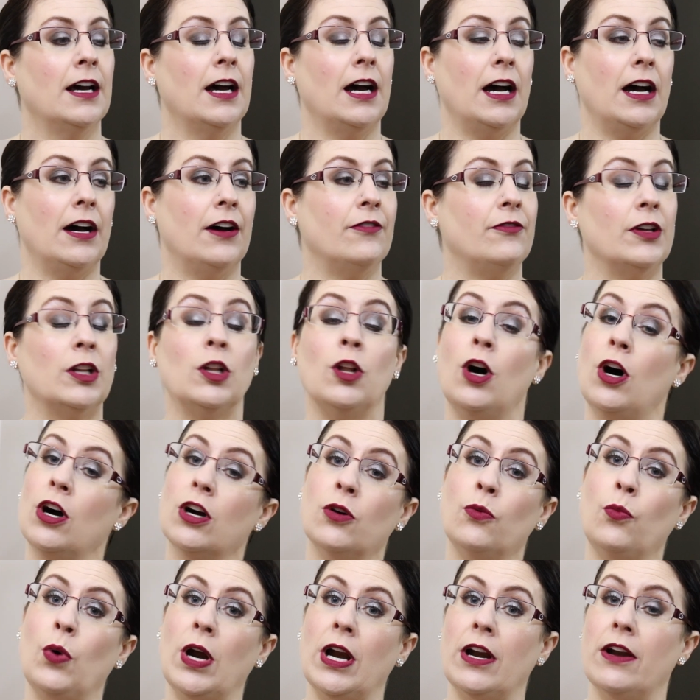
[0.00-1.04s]
of a
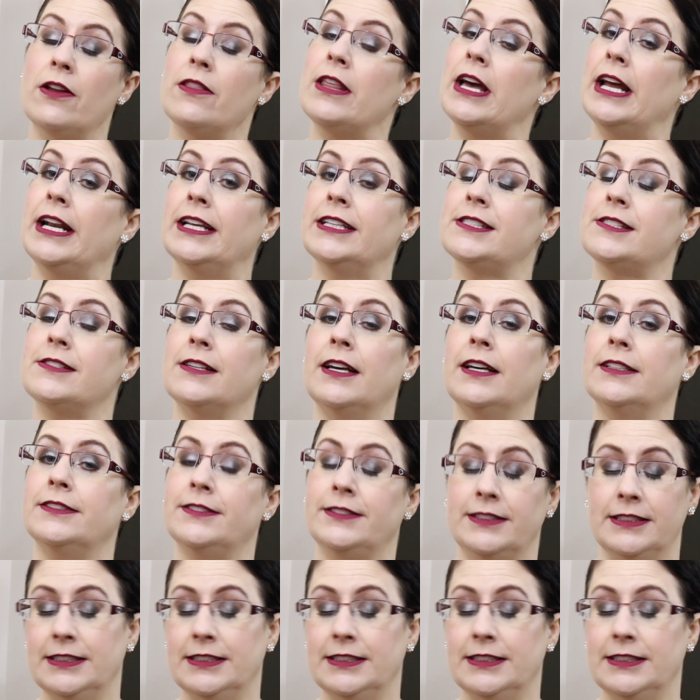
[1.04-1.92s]
long wear that it says.